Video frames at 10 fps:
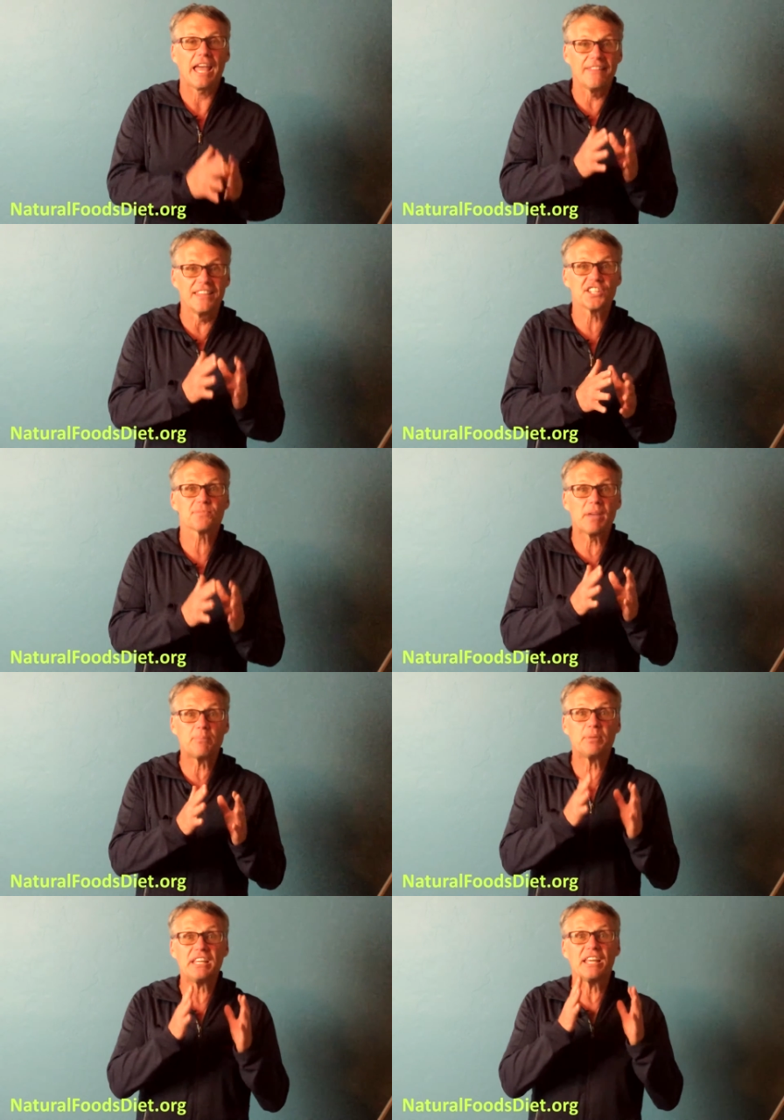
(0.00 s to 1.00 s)
And this
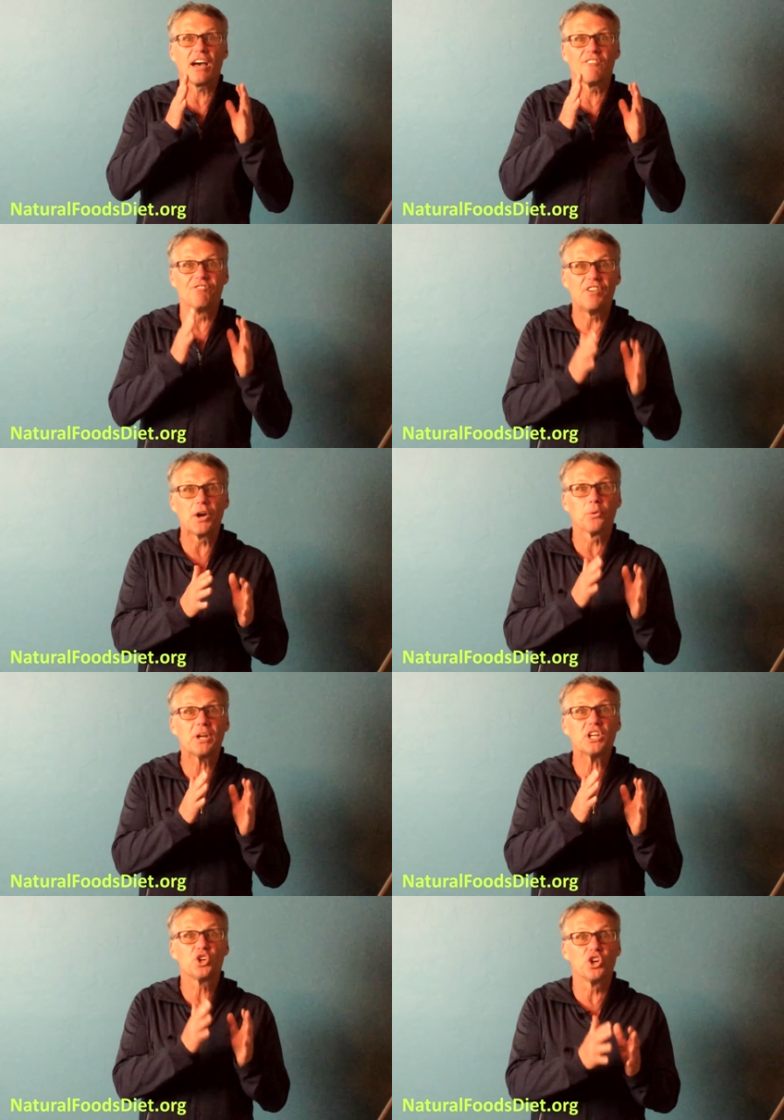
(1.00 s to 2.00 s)
may be a
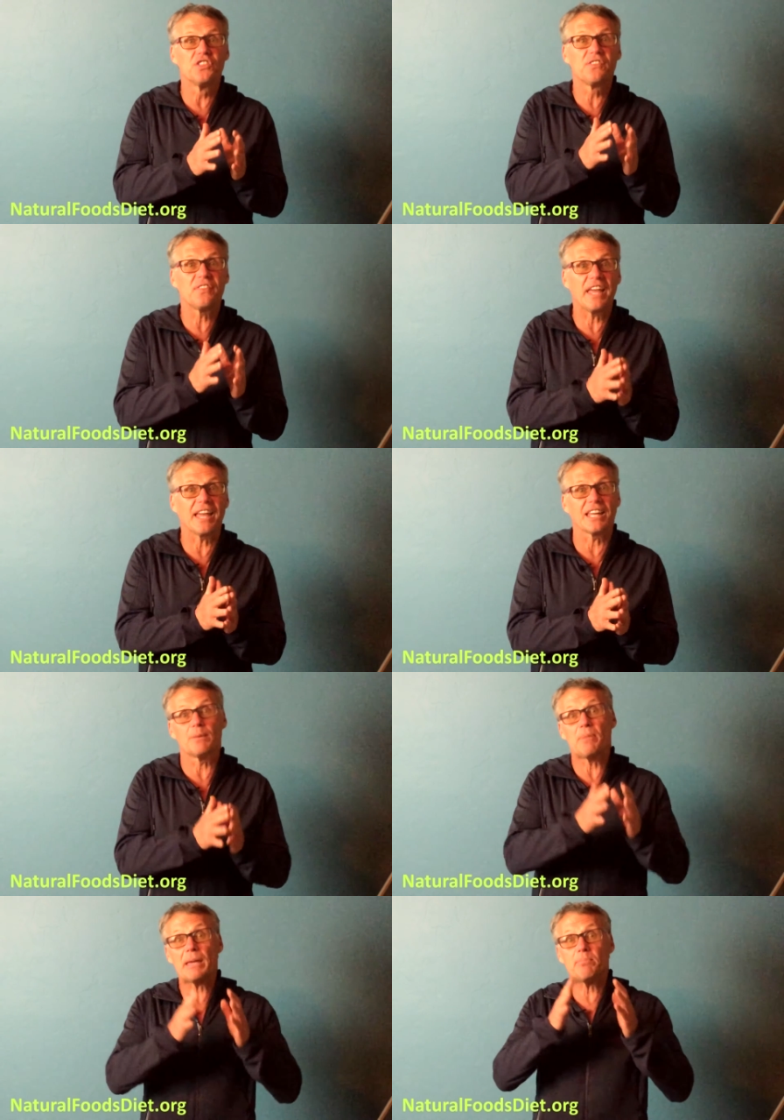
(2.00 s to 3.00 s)
very good thing,
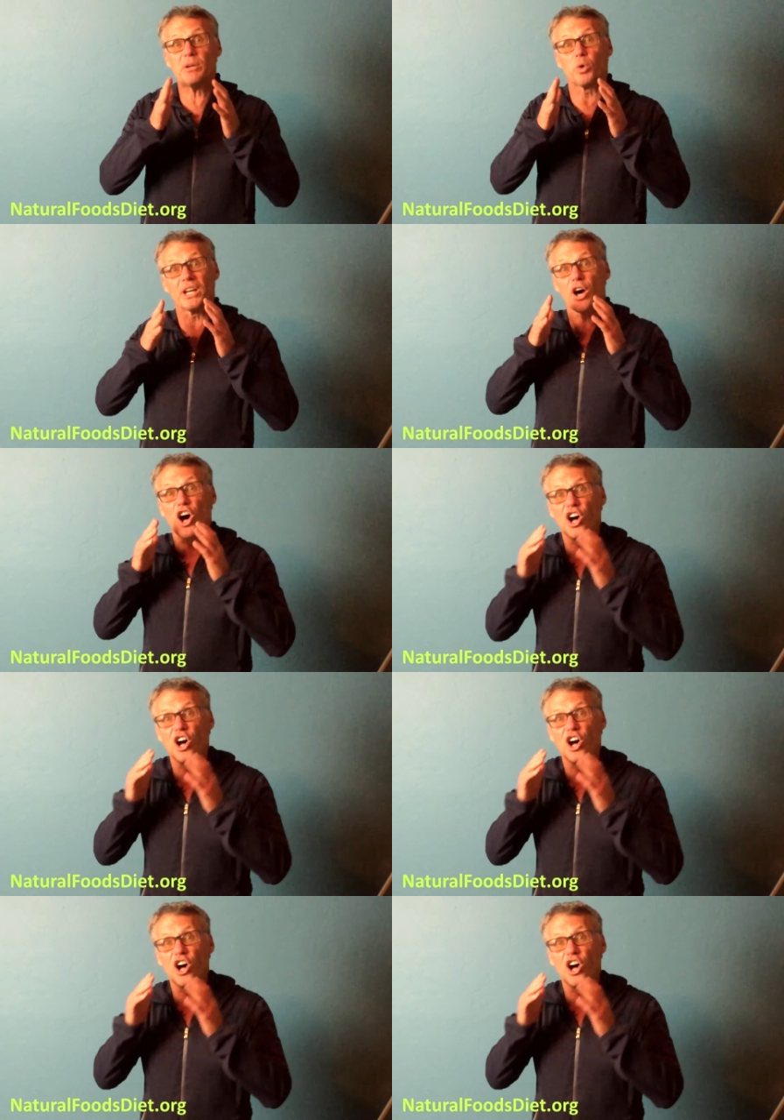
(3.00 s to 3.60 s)
and it may be what